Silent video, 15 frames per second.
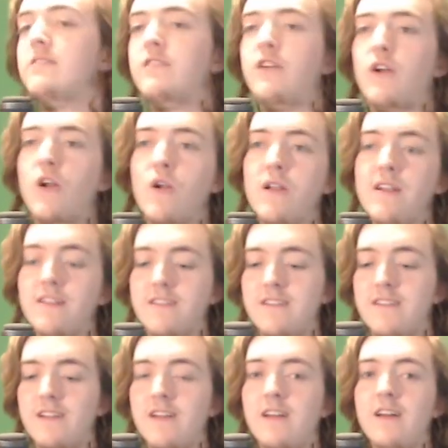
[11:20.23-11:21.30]

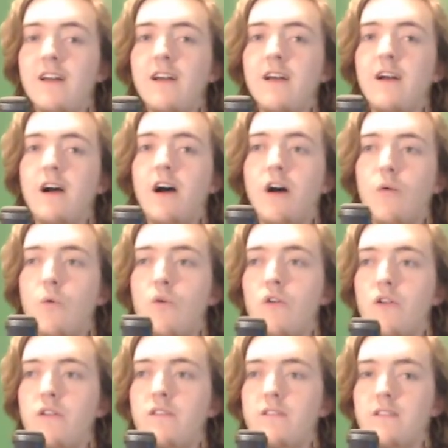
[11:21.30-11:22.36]
current
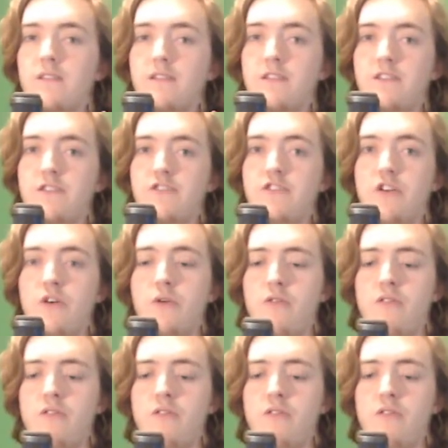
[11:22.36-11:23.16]
awards show